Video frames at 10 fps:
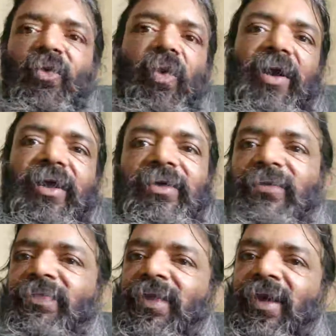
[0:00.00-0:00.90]
What
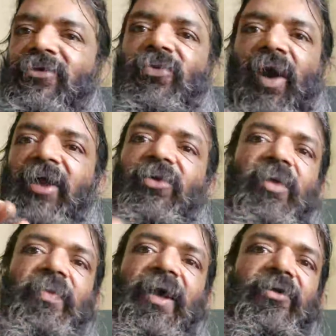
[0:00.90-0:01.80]
is square
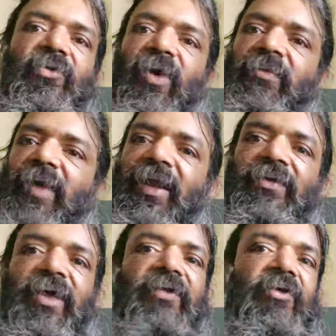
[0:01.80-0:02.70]
root of a square
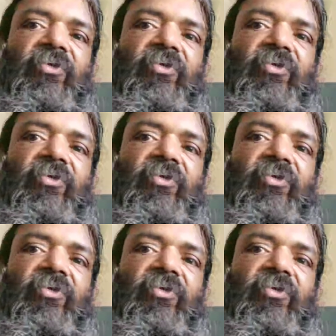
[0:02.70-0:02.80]
minus x